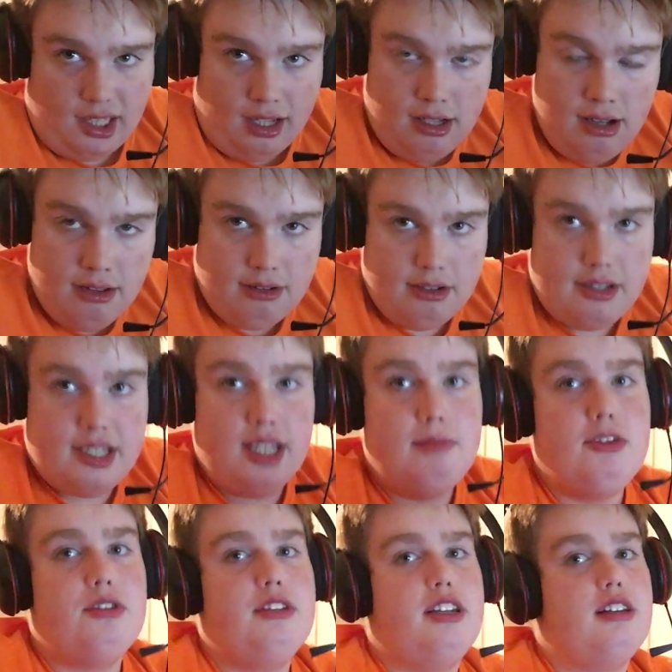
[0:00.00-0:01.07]
other Team
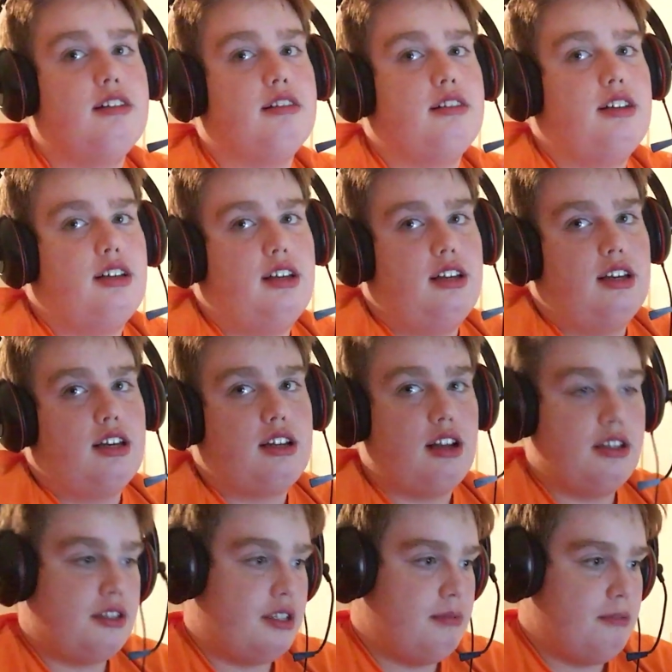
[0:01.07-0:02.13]
O'Neill
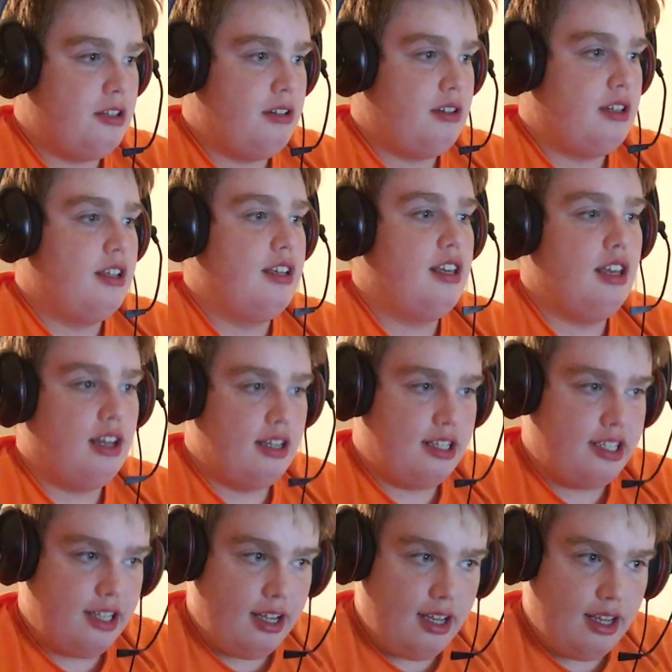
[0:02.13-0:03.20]
customer Kiana
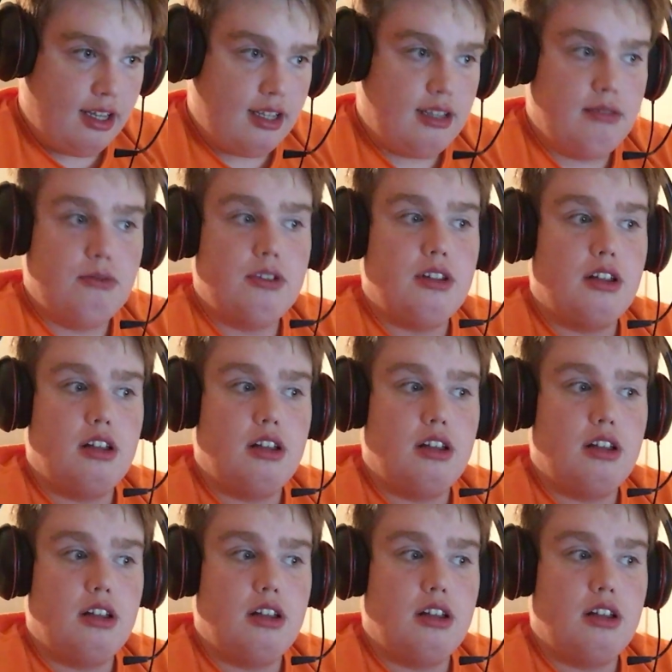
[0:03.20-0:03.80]
Chang will